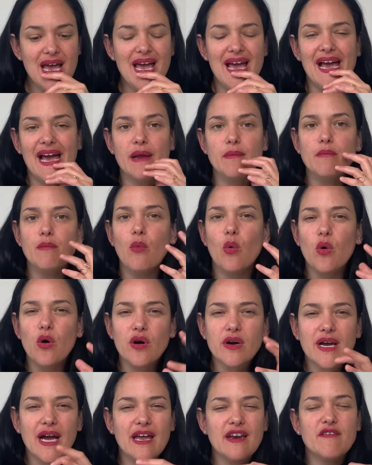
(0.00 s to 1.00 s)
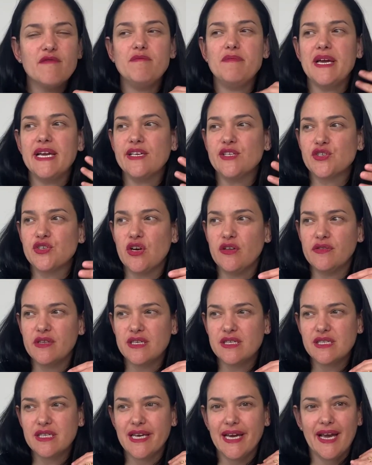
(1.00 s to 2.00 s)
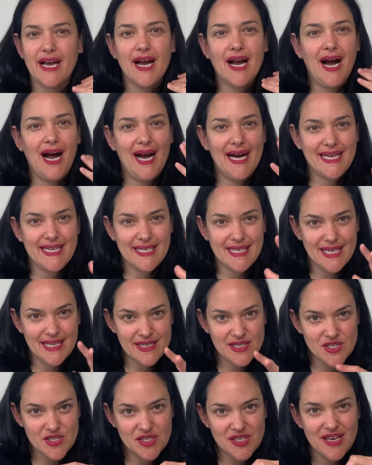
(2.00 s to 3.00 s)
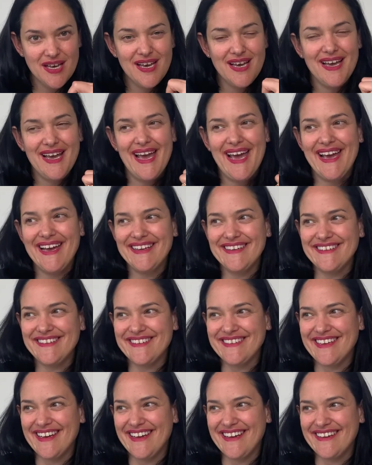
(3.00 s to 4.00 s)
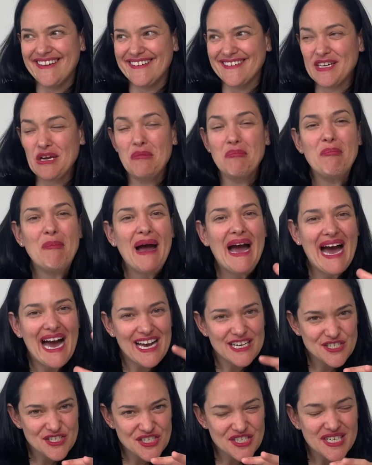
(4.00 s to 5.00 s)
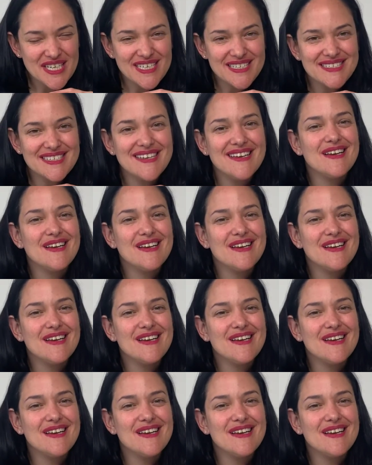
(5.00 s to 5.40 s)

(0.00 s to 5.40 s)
and more kind of based on this like kindness and compassionate